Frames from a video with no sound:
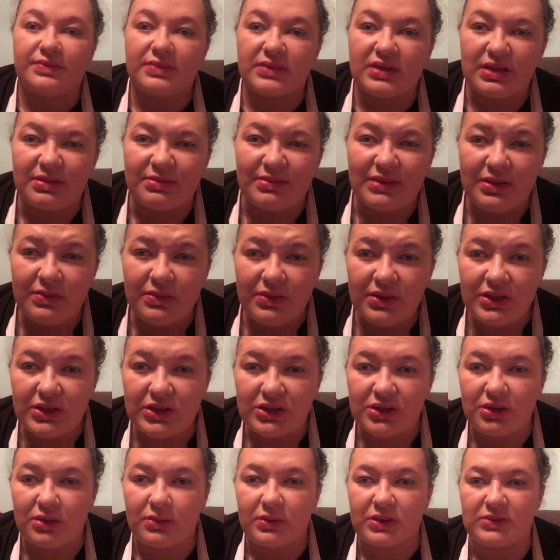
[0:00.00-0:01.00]
I'm not really
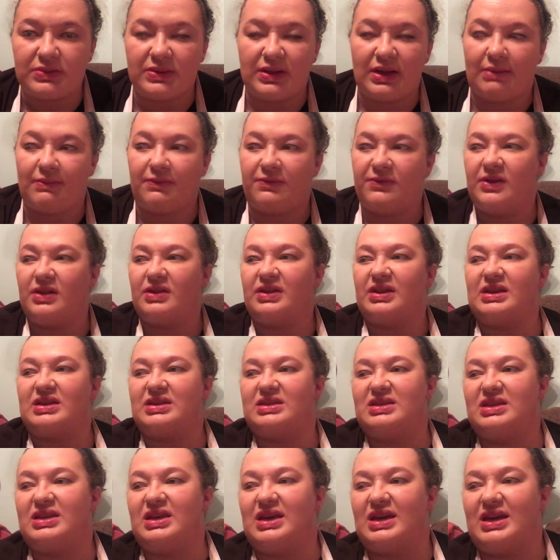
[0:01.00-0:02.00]
sure which one I'm feeling
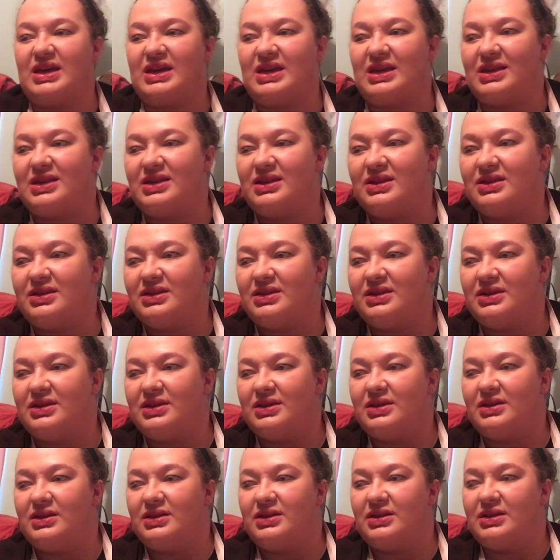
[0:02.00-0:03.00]
today.
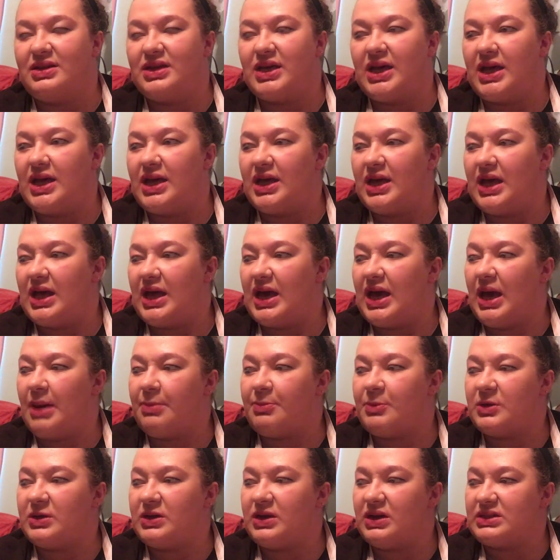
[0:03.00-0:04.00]

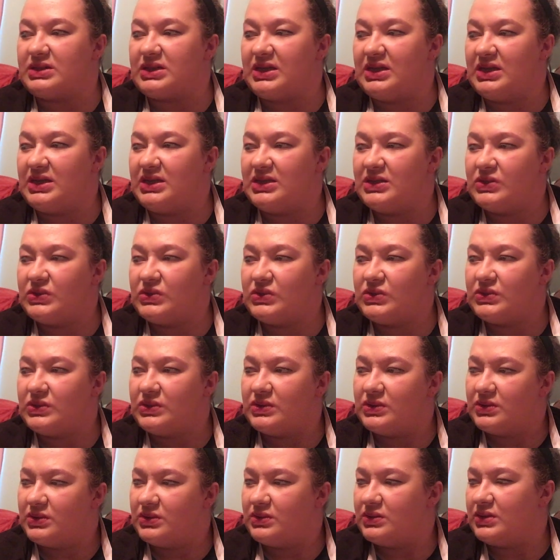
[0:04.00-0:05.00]
Apricot Kiss.
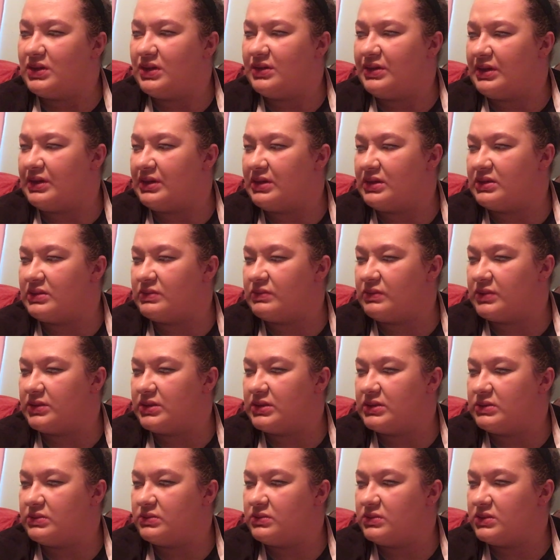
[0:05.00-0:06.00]
I think this is what
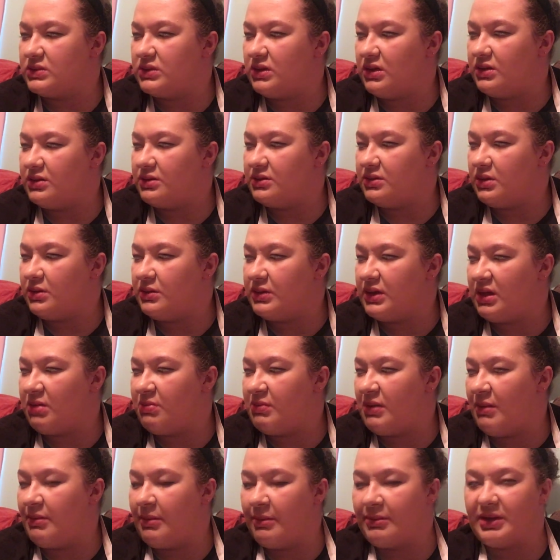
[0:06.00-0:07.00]
this one's called. Oh, that's
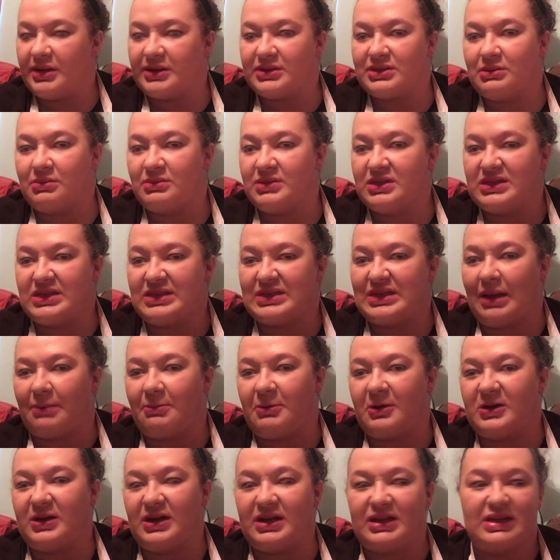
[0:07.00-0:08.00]
Baby Blossom. This is
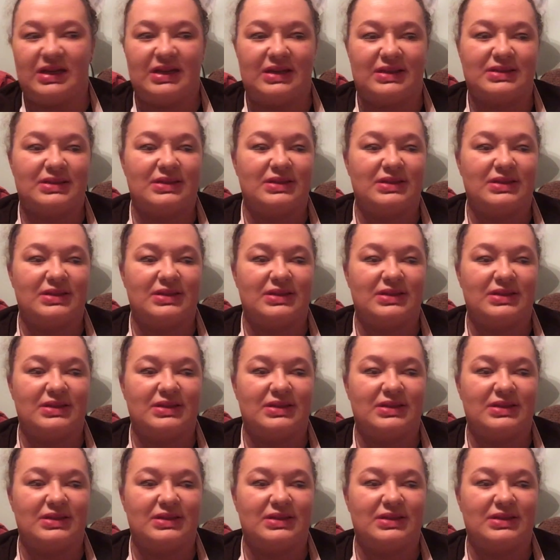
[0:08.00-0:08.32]
Apricot Kiss.